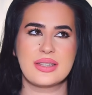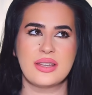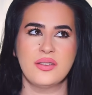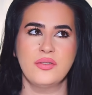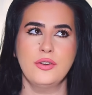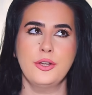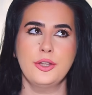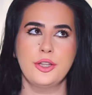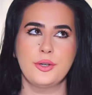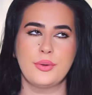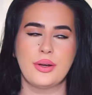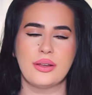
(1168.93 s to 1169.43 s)

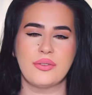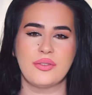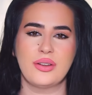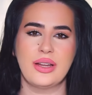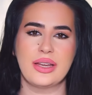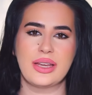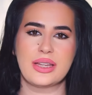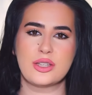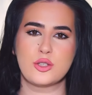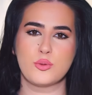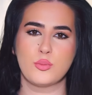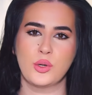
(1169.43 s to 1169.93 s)
Even though I feel
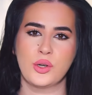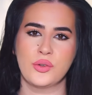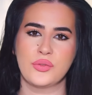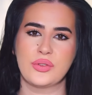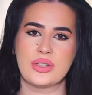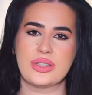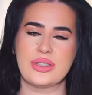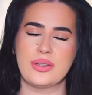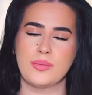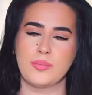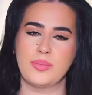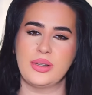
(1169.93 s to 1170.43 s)
like it's more of a
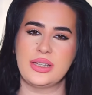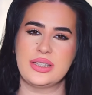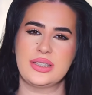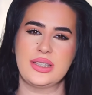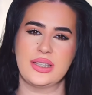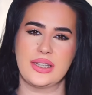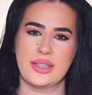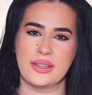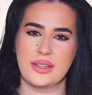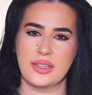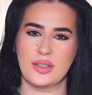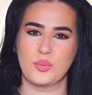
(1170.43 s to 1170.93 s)

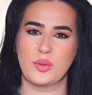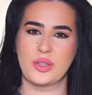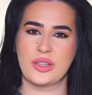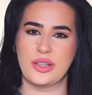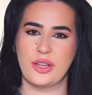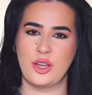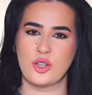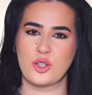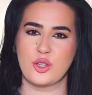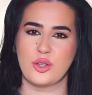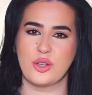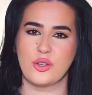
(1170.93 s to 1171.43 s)
simplistic
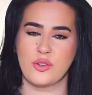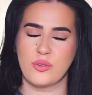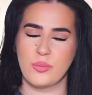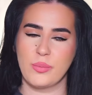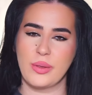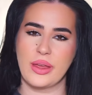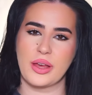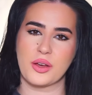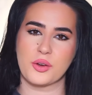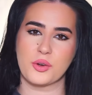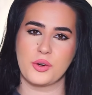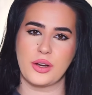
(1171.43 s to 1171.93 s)
interpretation of
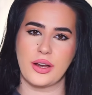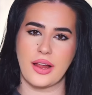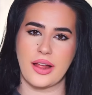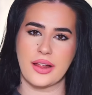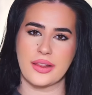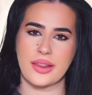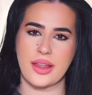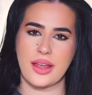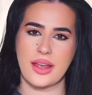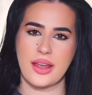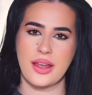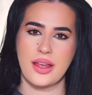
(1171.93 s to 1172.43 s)
Bianco
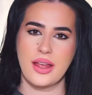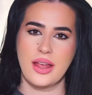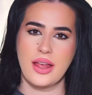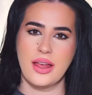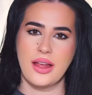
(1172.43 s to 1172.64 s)
Latte,